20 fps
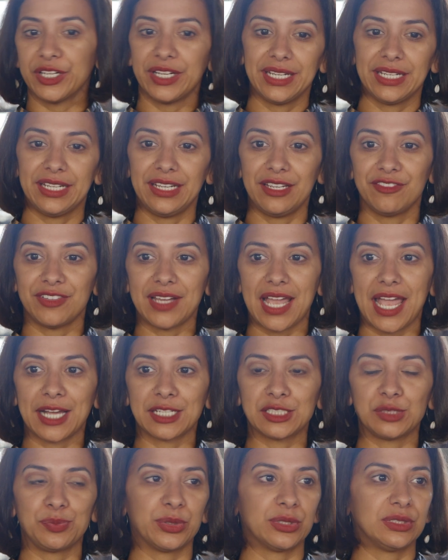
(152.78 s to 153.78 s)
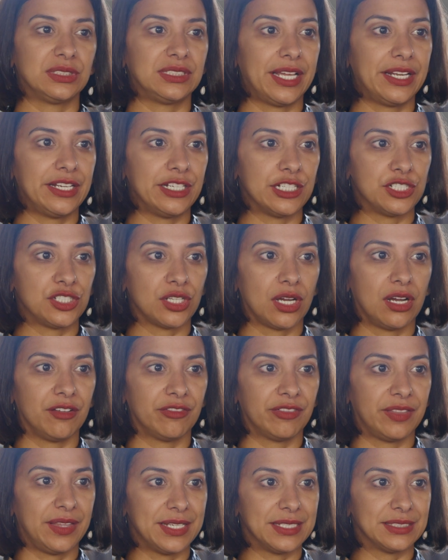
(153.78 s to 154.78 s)
going to give X percentage
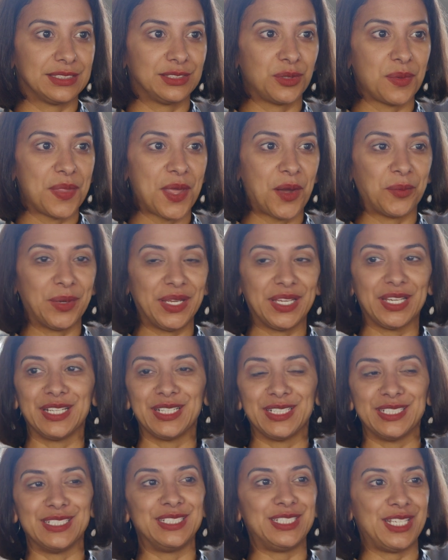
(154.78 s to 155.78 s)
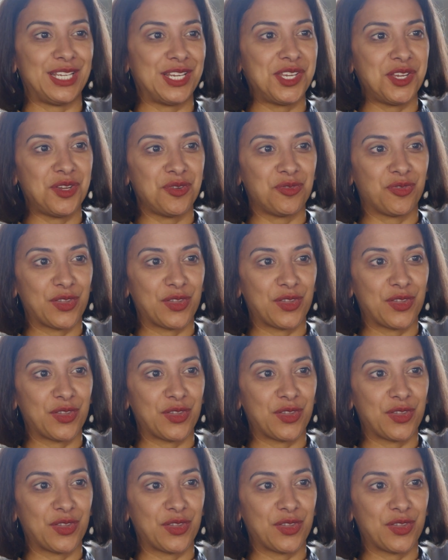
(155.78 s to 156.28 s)
of this so that we can continue